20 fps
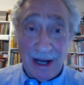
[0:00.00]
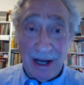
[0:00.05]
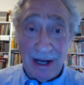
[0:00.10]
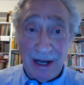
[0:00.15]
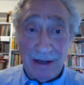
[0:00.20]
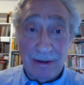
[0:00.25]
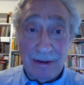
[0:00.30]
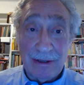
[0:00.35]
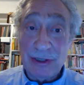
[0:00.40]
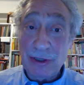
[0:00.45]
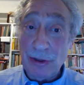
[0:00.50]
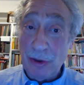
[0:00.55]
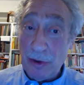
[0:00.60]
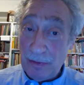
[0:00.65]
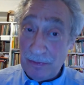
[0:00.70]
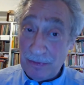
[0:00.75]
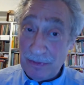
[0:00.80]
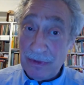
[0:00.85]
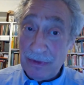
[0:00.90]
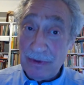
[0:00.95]
And
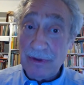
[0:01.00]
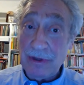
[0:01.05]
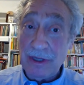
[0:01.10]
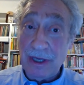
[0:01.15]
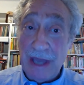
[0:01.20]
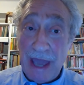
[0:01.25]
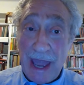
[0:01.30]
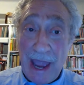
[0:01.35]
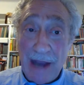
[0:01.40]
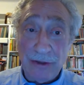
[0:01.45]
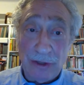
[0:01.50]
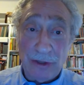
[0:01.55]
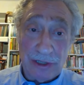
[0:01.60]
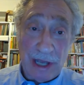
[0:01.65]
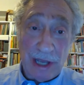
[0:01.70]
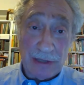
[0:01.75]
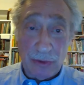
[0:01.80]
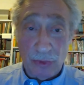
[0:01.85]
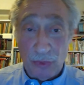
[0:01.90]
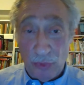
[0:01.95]
so the
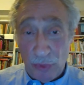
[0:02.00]
actors had